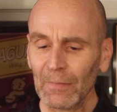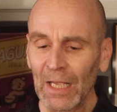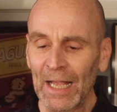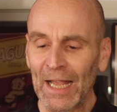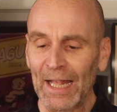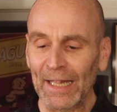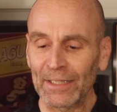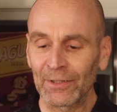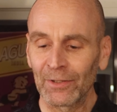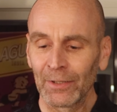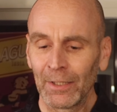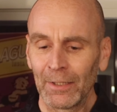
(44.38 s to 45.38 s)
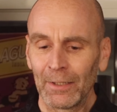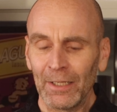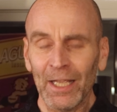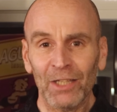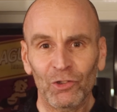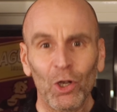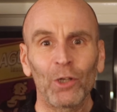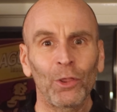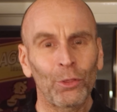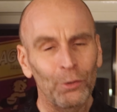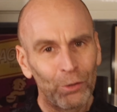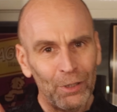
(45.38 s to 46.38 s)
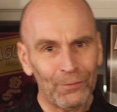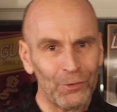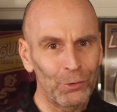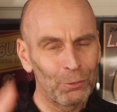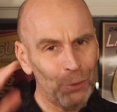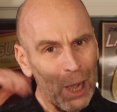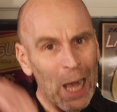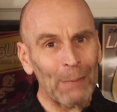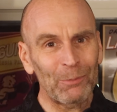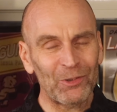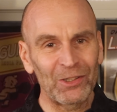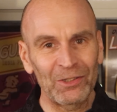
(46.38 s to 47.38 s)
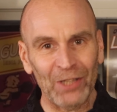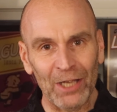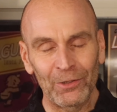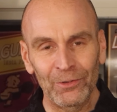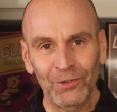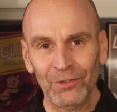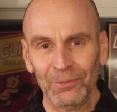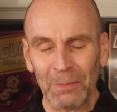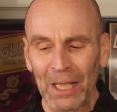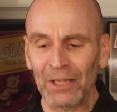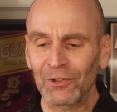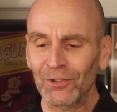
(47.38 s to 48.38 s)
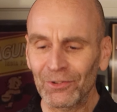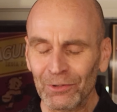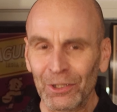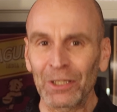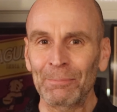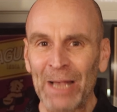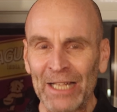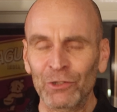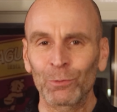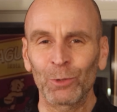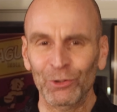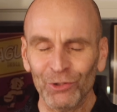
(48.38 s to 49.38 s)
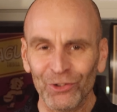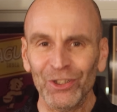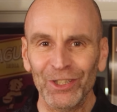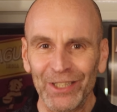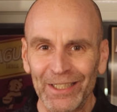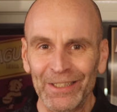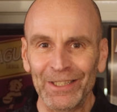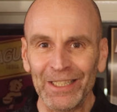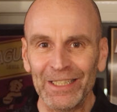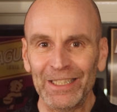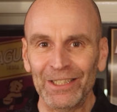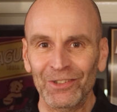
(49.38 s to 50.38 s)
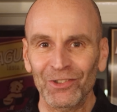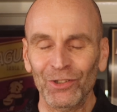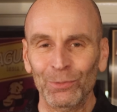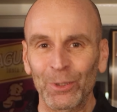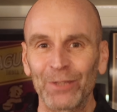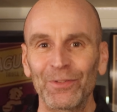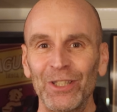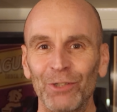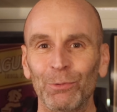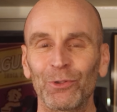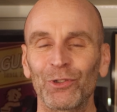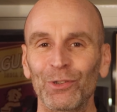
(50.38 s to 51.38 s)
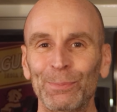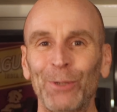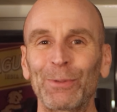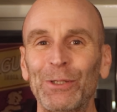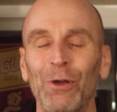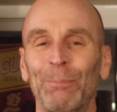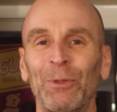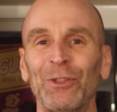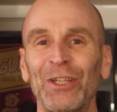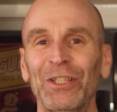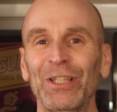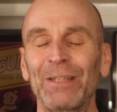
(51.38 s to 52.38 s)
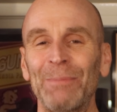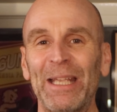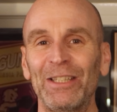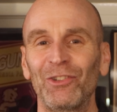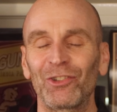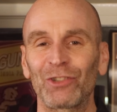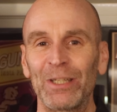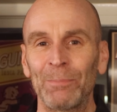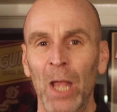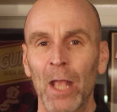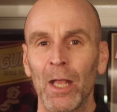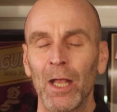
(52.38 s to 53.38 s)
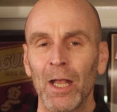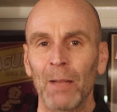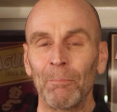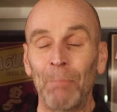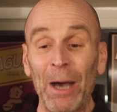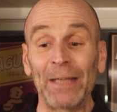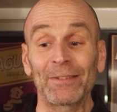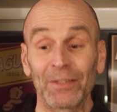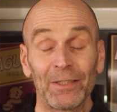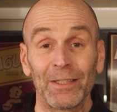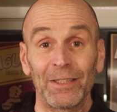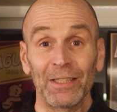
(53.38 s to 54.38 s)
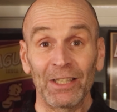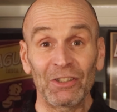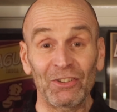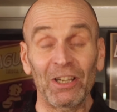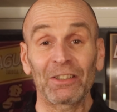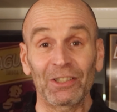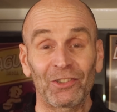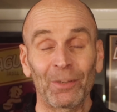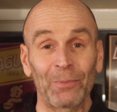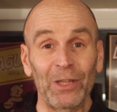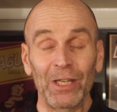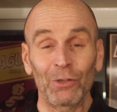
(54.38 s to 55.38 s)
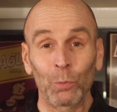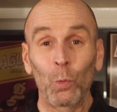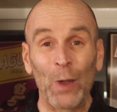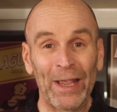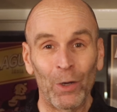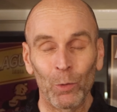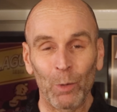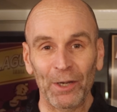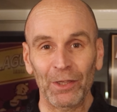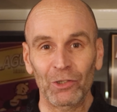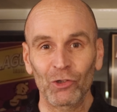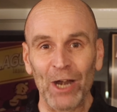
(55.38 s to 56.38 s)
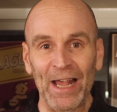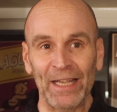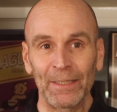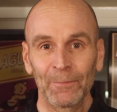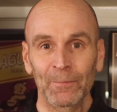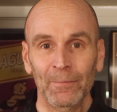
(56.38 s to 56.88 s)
And it's gone through a few ups and downs, as you can imagine once you see the ingredients. It's one of these ones that's probably not particularly mainstream, but it's certainly something that's well worth a try.